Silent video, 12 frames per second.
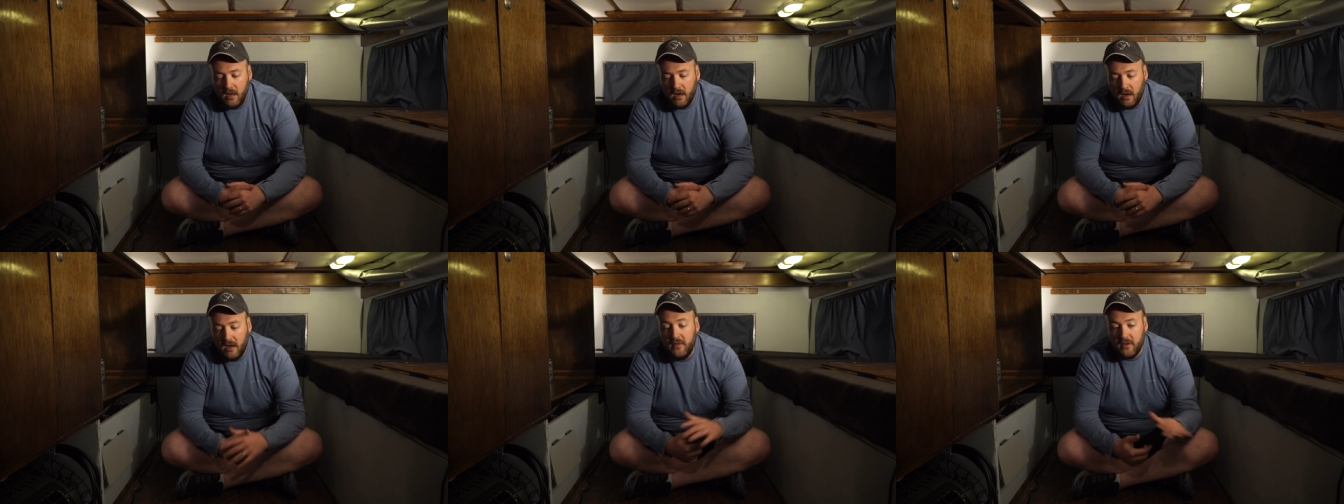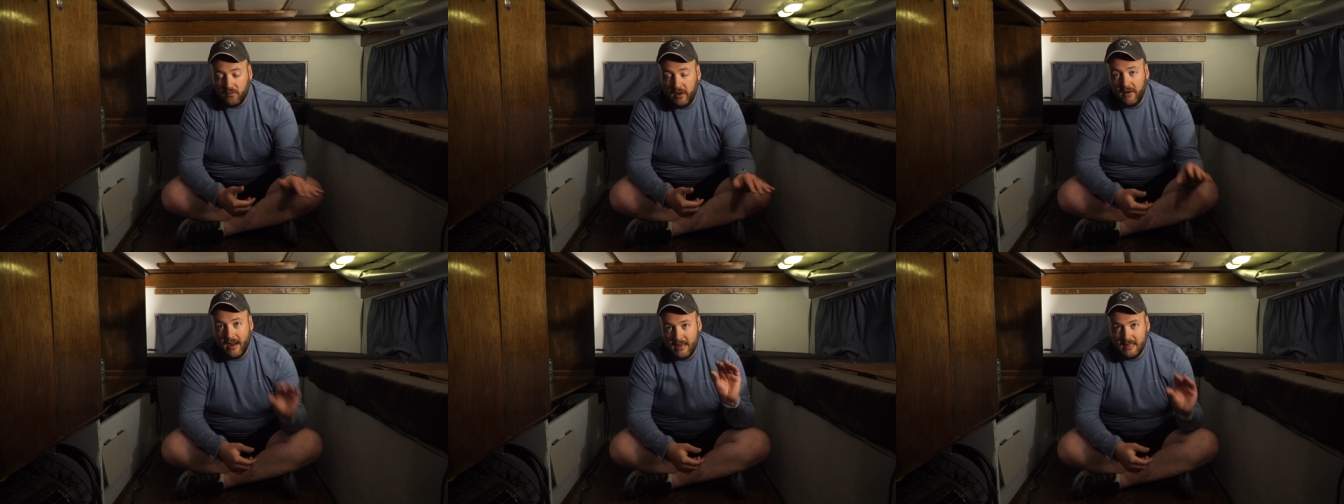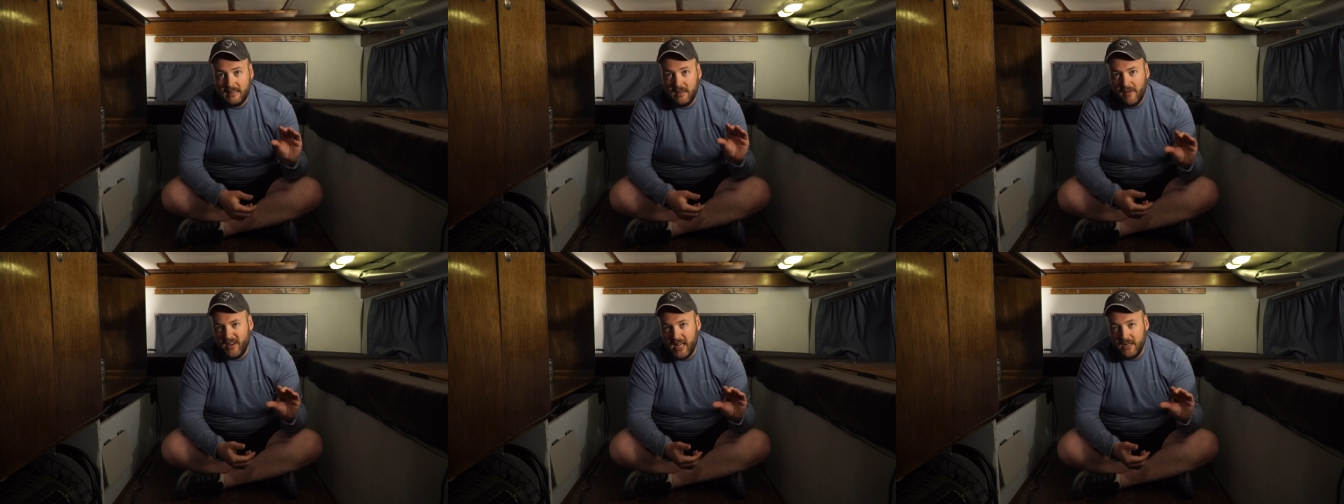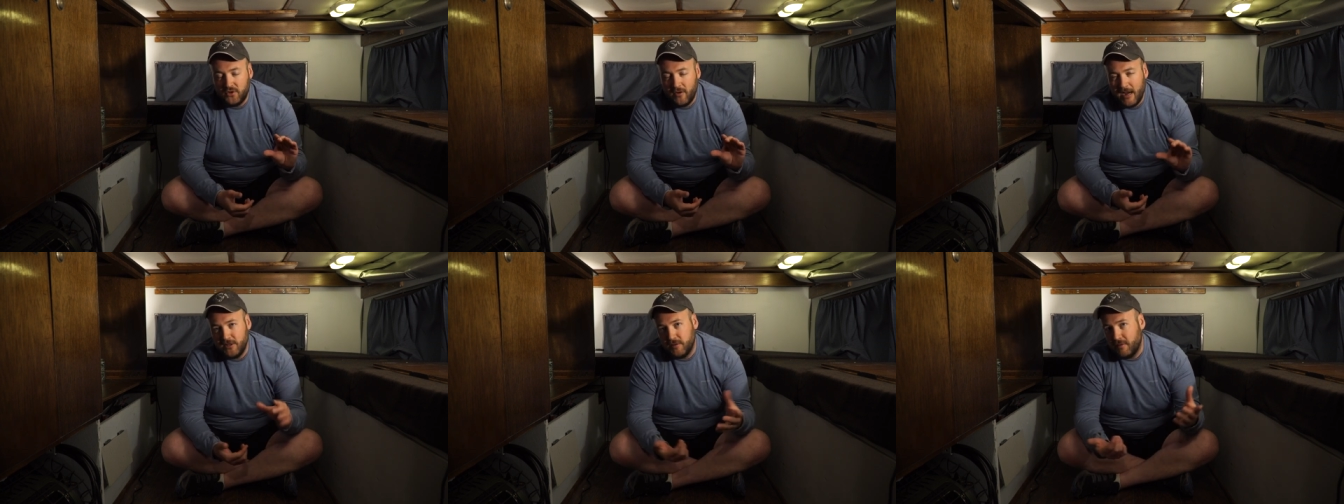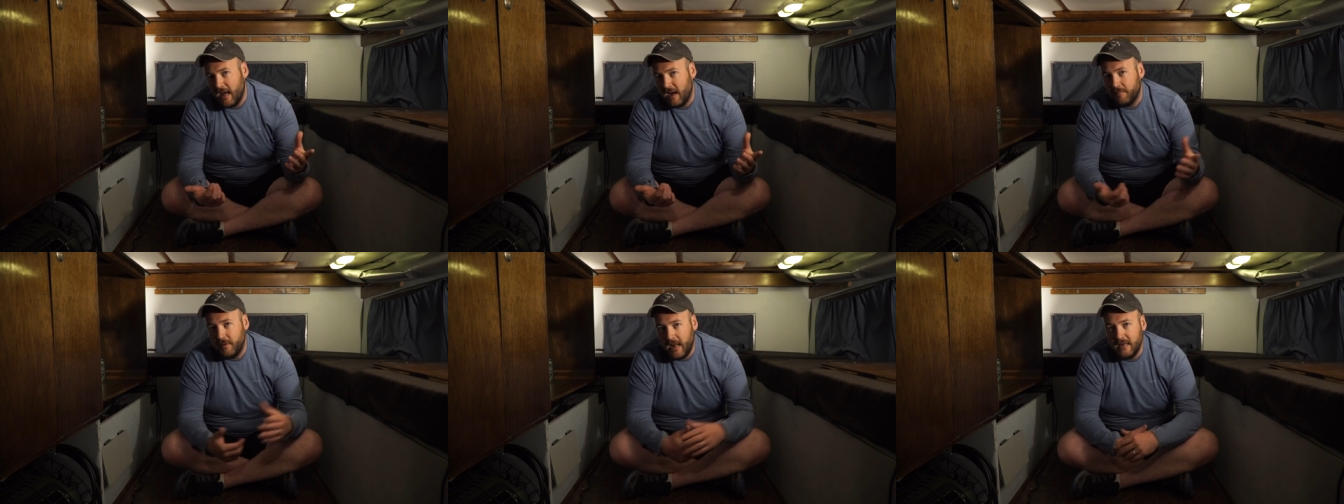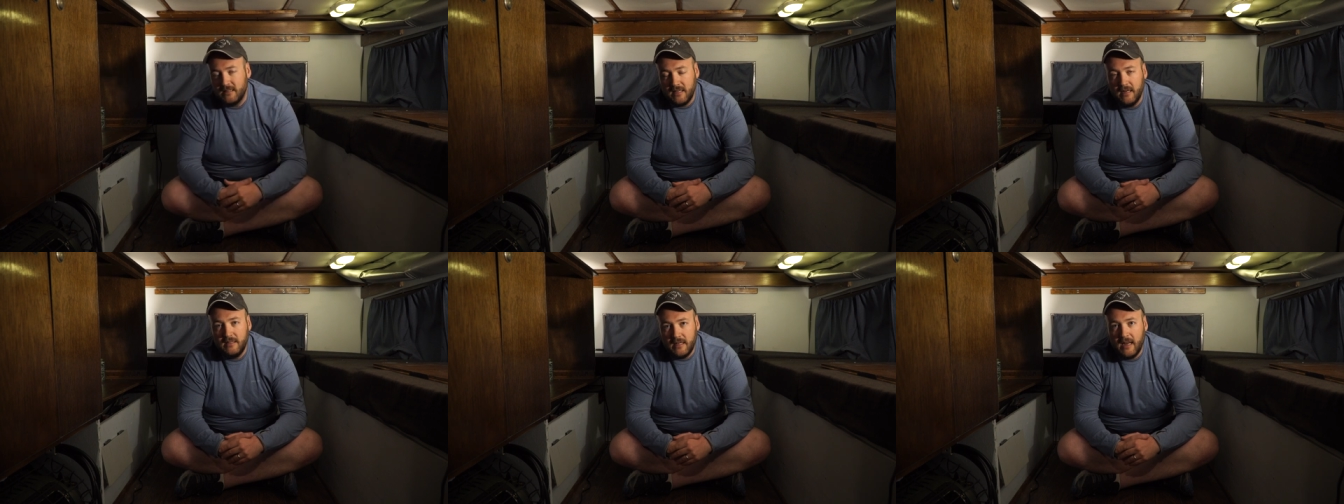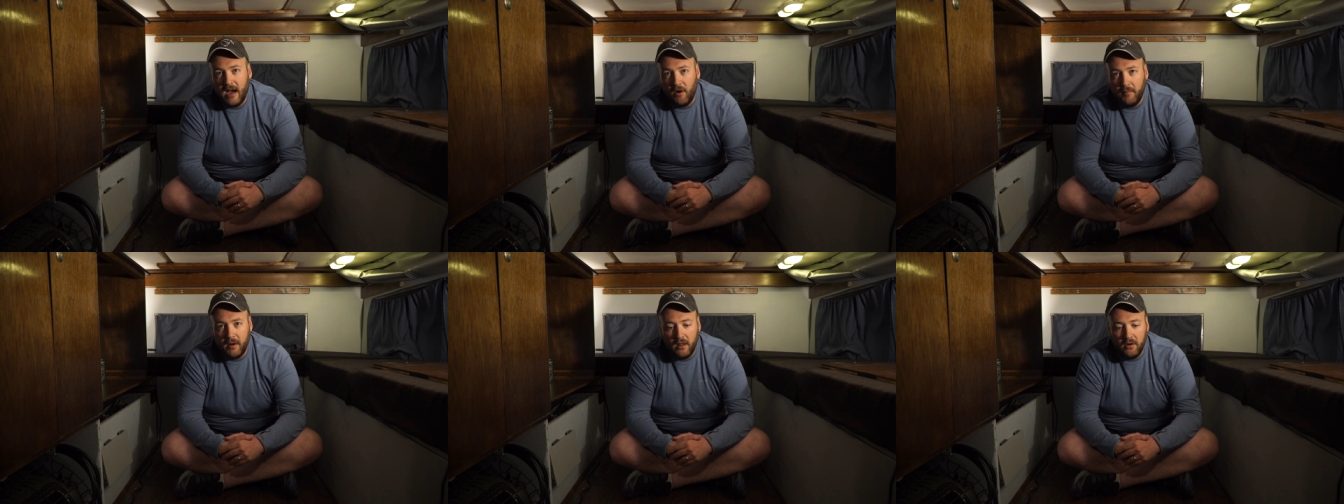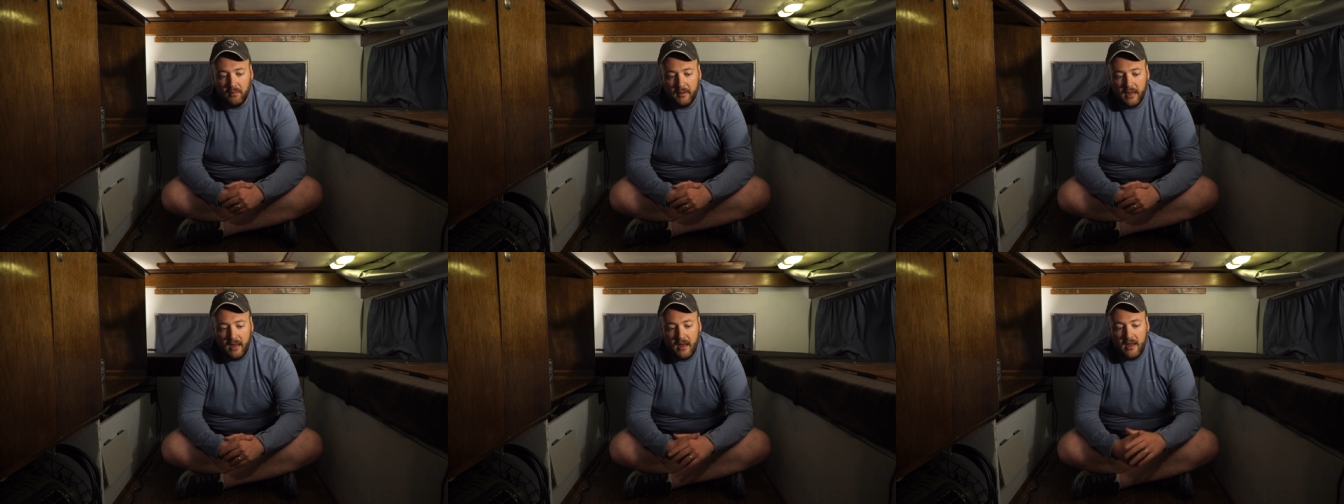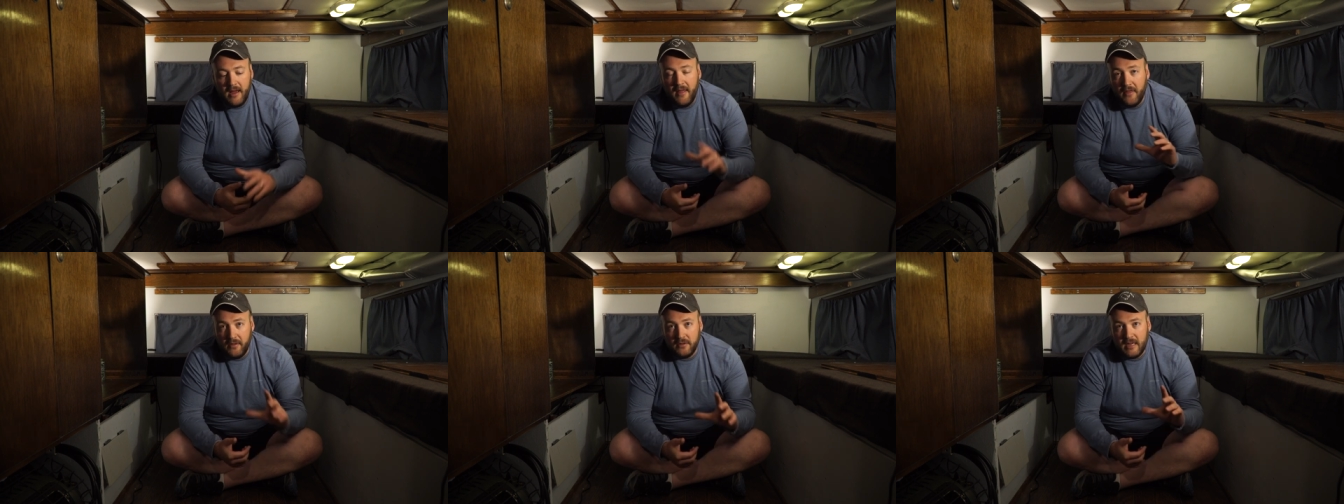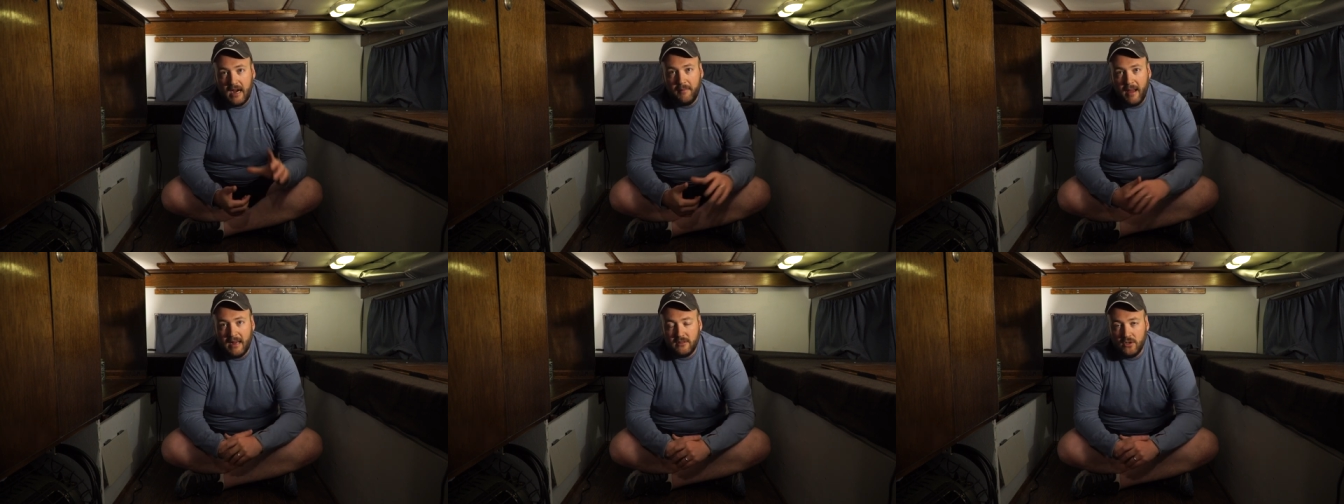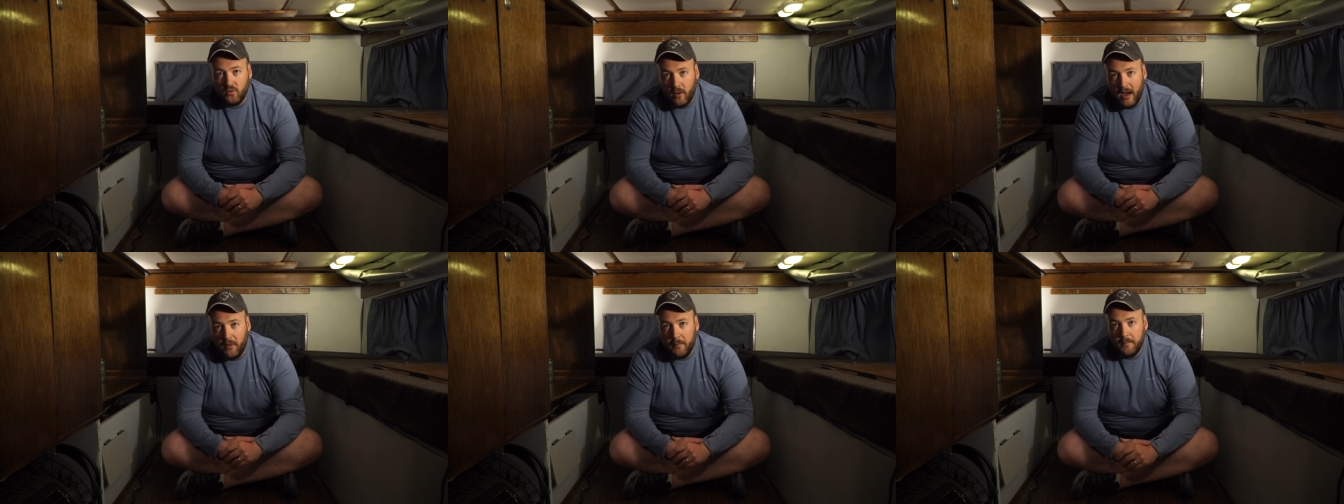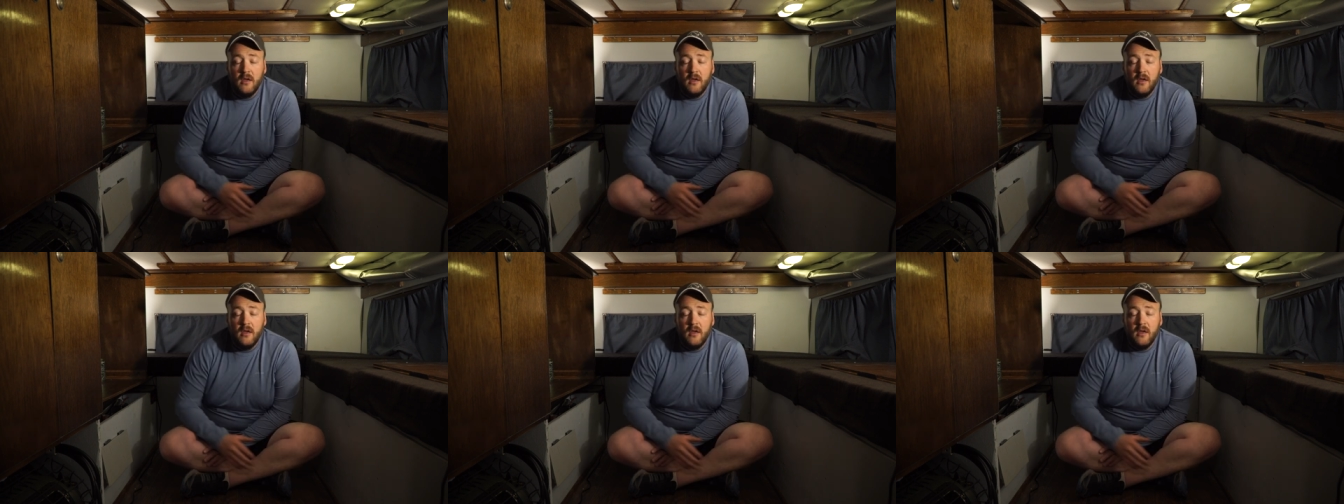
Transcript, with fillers: Uh, in the rear, I did still have an inch riser block, but honestly, it did help a little bit. And then those airbags as well.